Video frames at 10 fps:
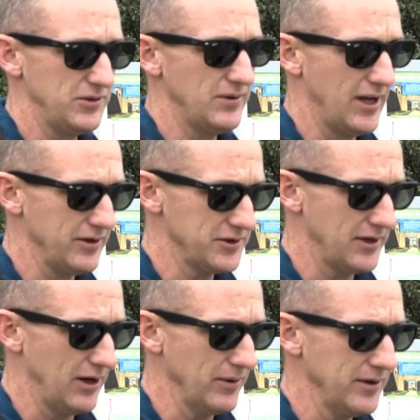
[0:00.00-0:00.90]
$2
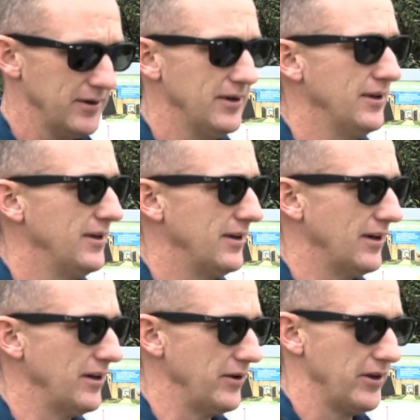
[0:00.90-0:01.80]
an hour.
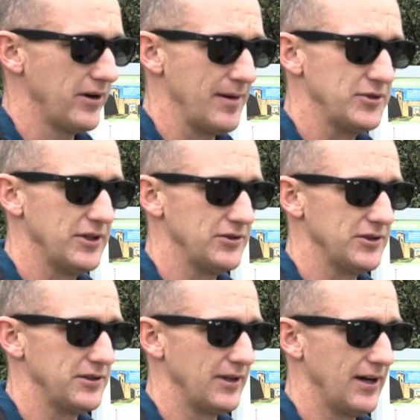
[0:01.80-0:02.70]
The other option is
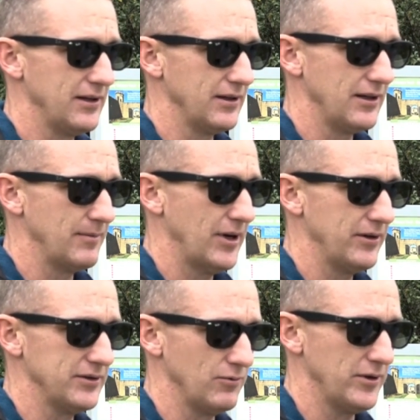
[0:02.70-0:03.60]
just to kind of come
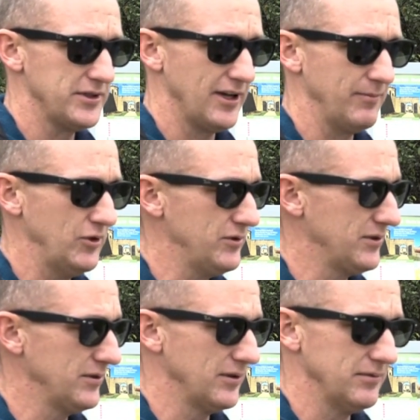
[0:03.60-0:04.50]
out as a one-time
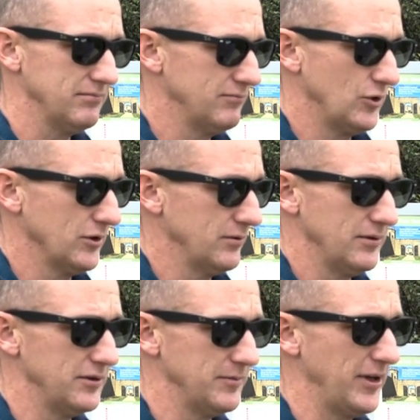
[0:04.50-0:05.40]
user, or
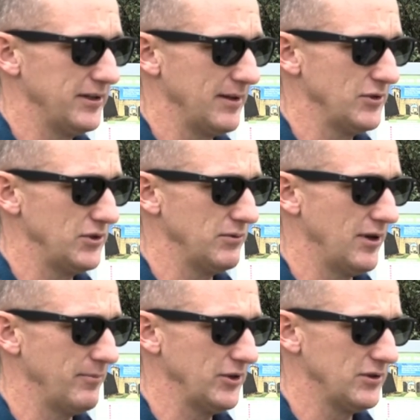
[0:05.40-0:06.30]
as many times as you
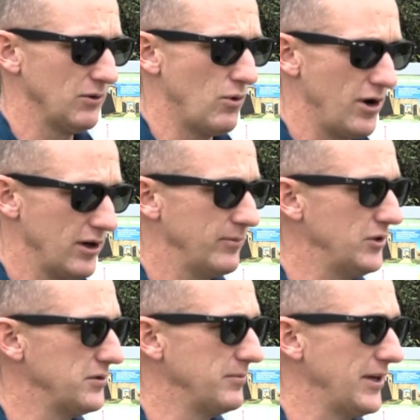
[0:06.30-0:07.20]
want, but just a walk-up
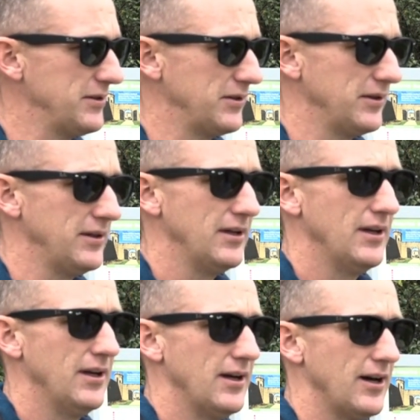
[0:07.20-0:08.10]
user basically.
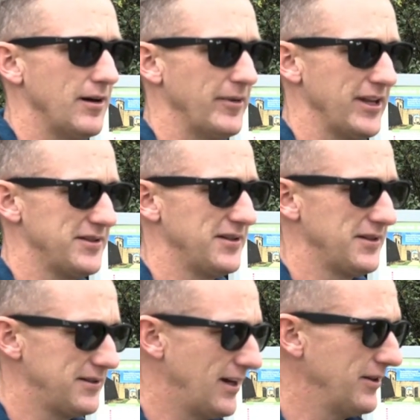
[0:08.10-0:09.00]
That's
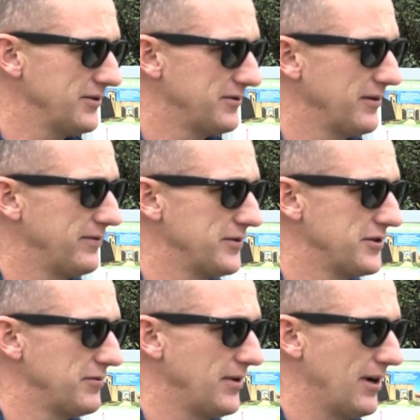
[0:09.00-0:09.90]
$6 for the
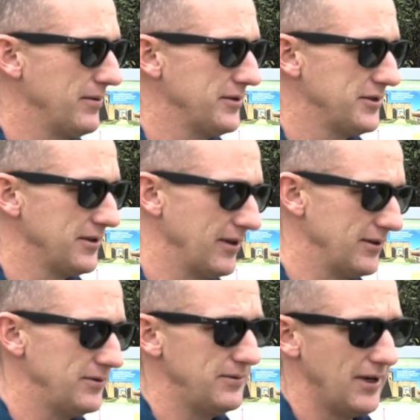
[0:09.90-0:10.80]
first 3 hours, and
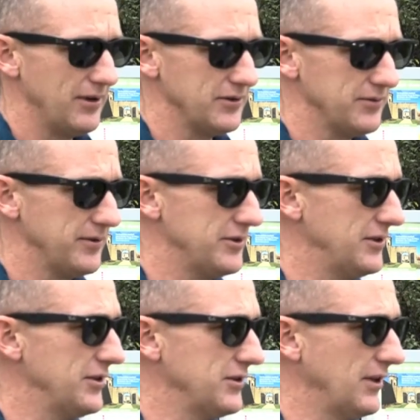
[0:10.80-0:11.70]
then $2 for each
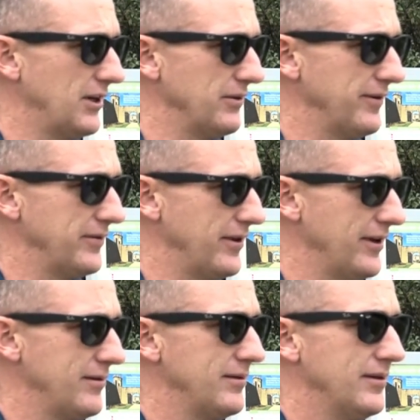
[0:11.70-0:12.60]
additional hour after
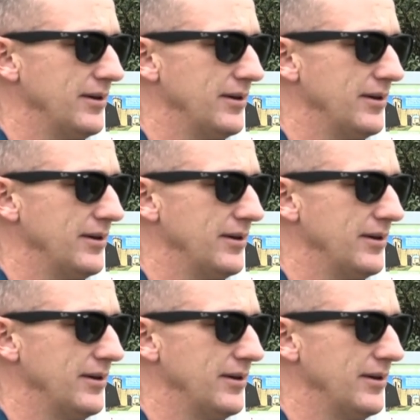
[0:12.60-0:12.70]
that.